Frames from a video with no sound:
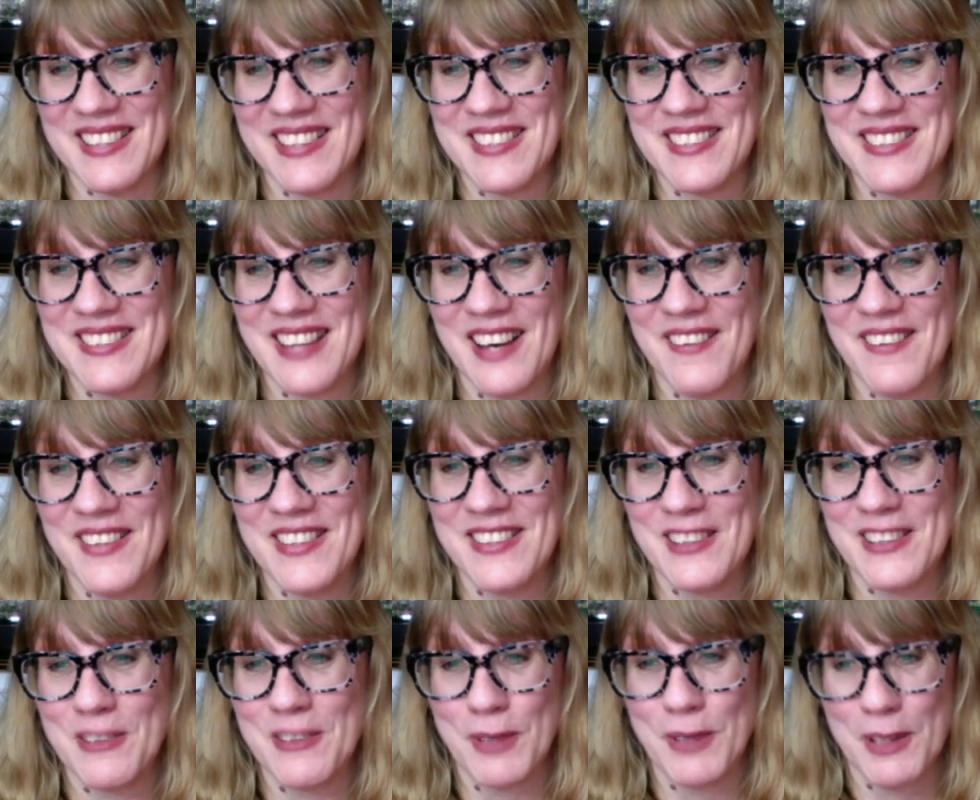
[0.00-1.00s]
So it
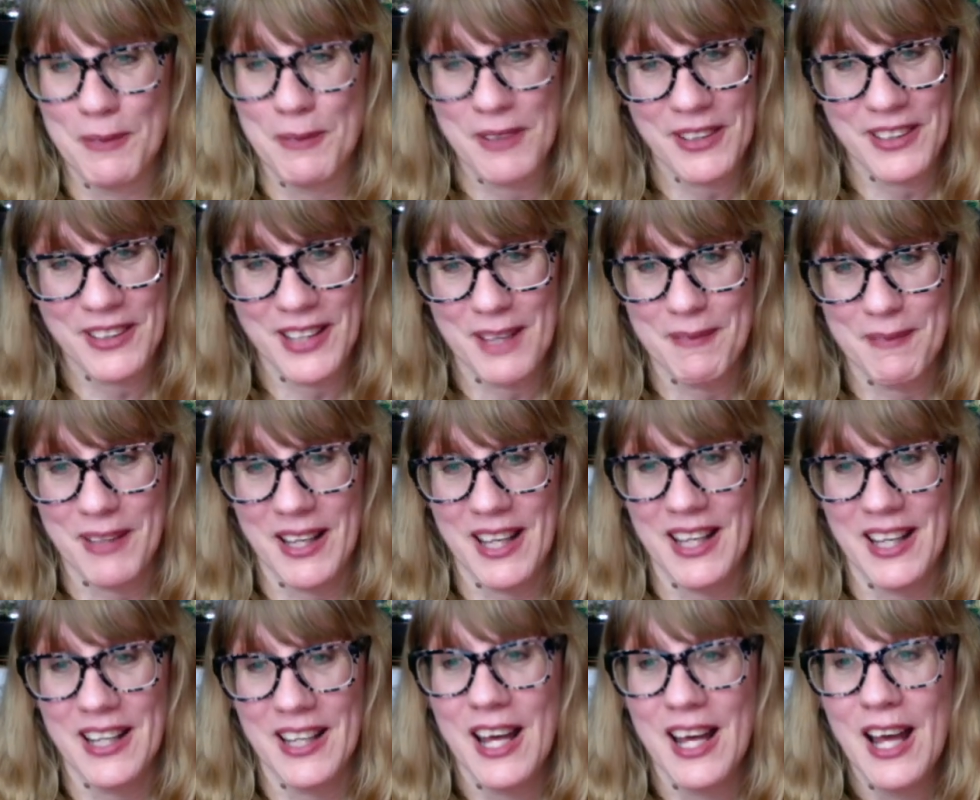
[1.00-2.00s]
says blueberry
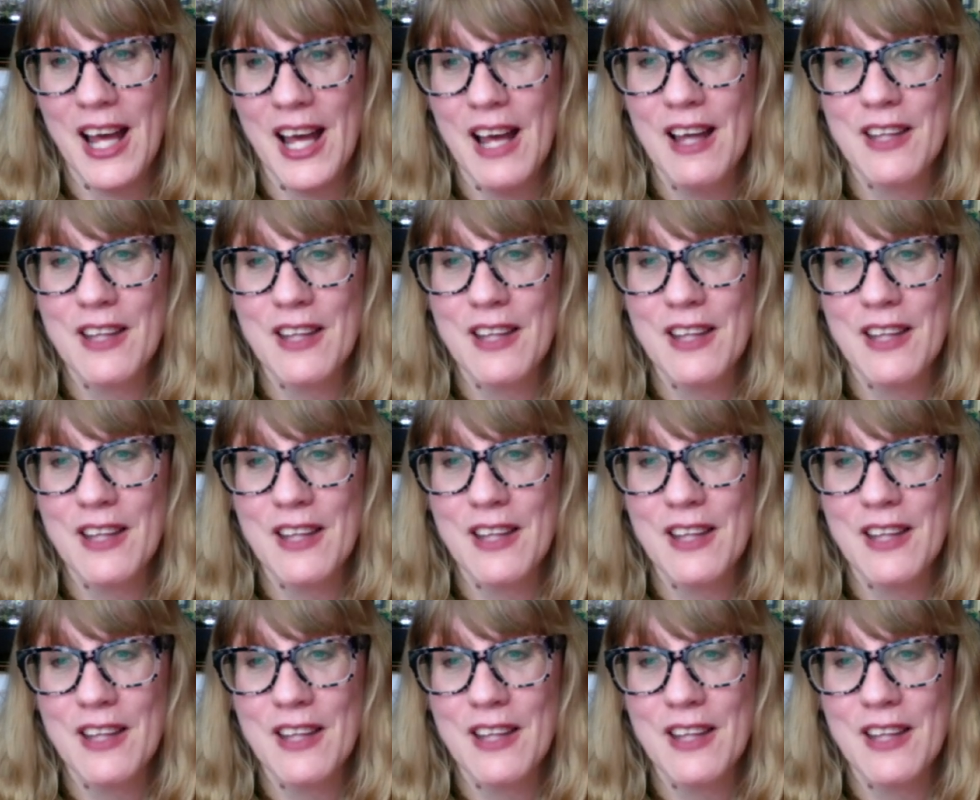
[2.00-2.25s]
lemonade,